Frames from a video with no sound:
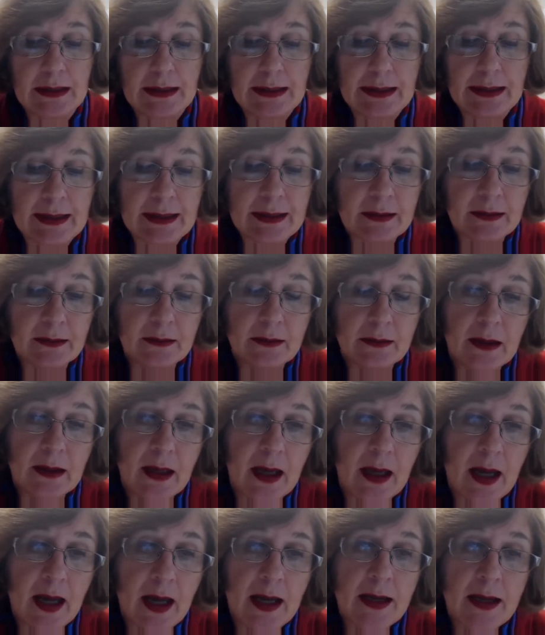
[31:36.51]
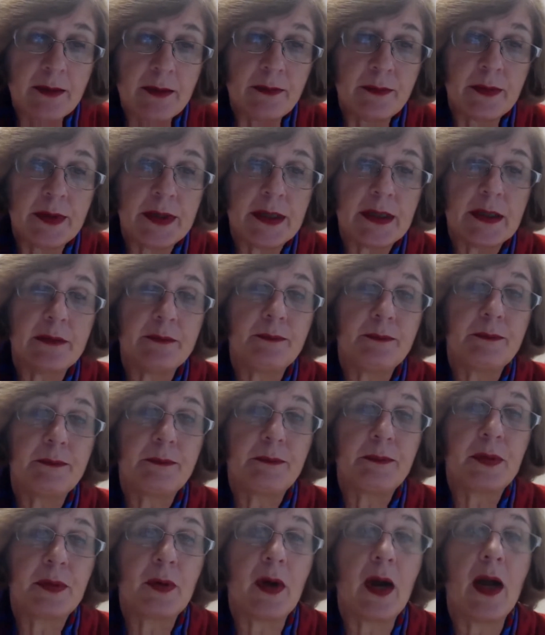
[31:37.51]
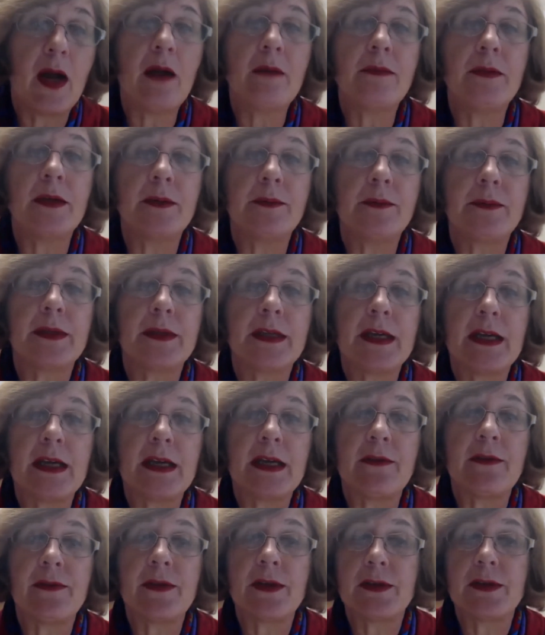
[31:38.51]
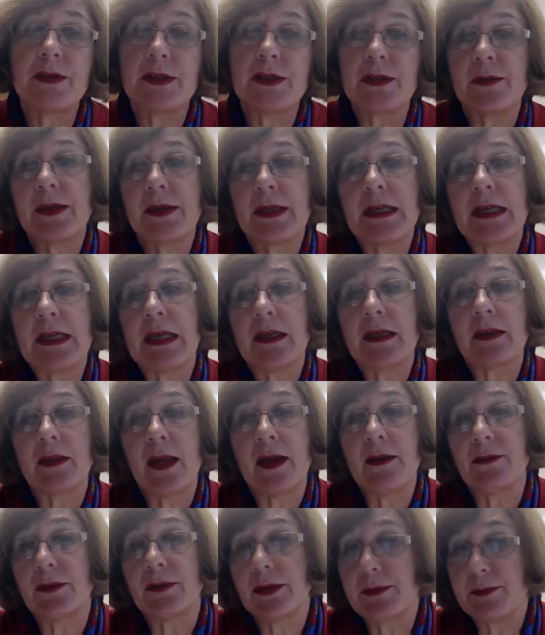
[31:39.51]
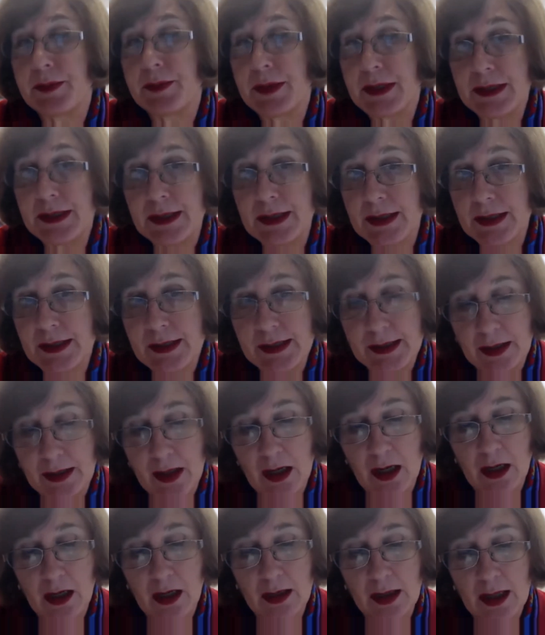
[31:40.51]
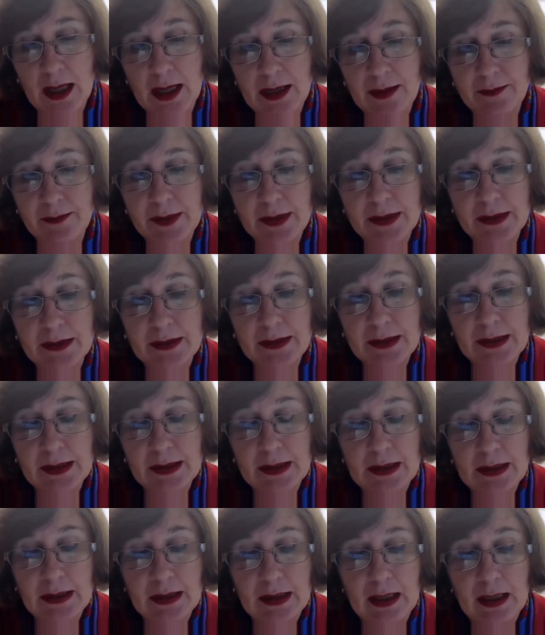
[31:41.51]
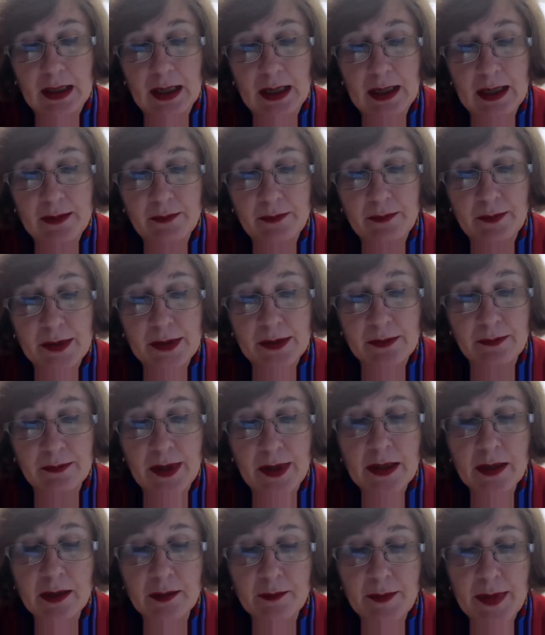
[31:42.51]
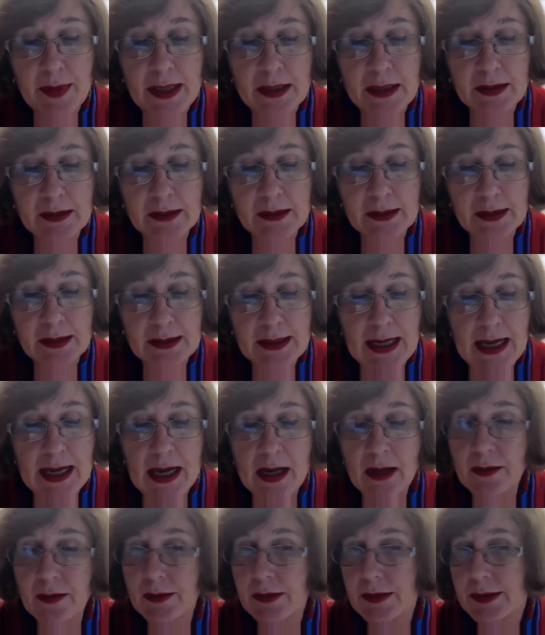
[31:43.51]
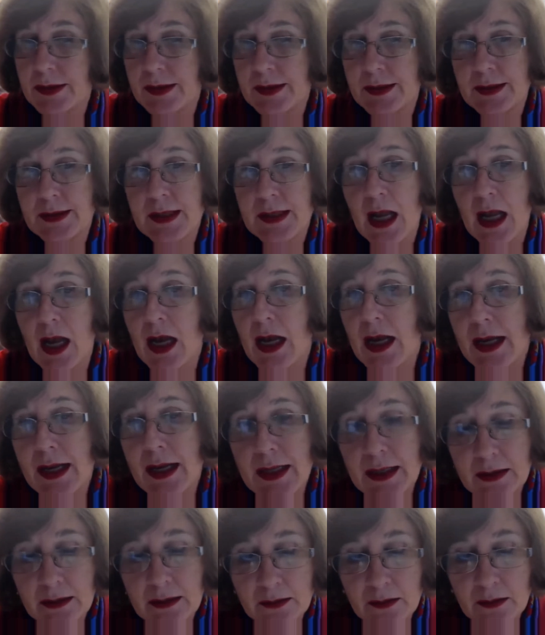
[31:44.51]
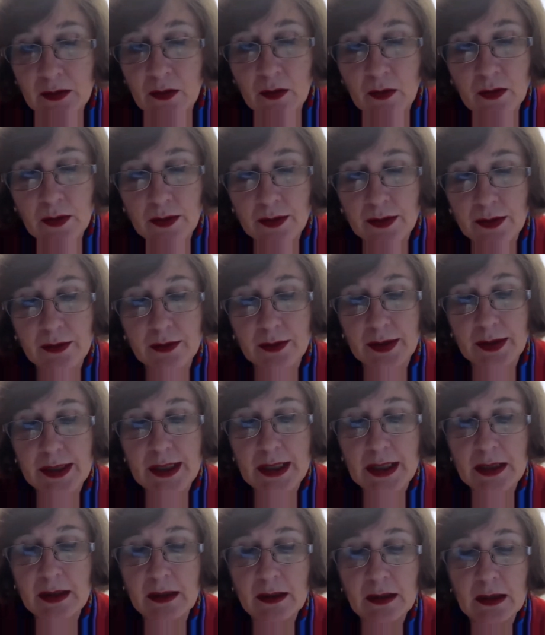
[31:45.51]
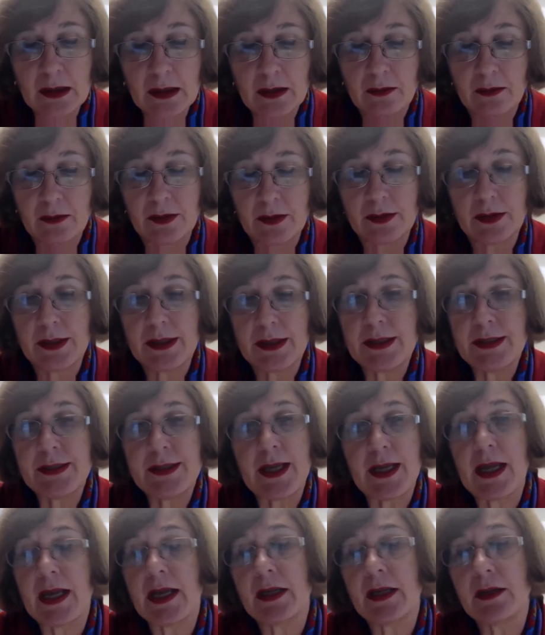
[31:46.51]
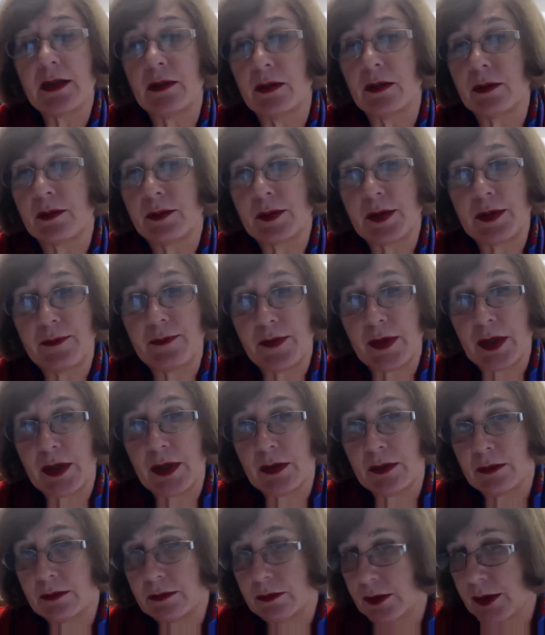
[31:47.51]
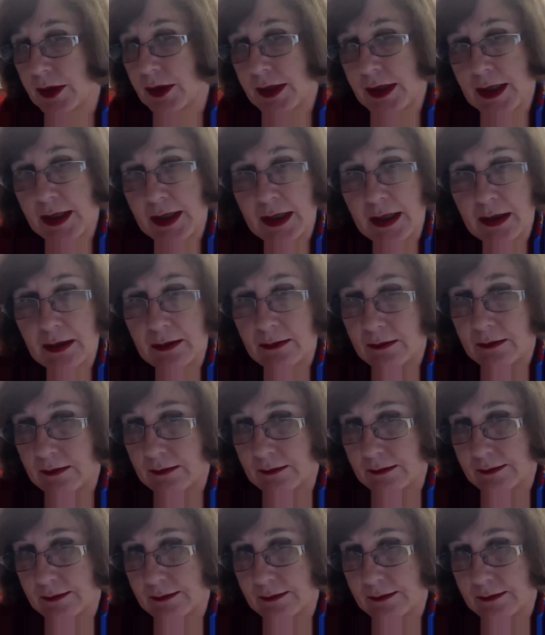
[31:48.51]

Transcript: And I would probably, if you do any level of business at all, I would recommend an outside quarterly or at least annual review, looking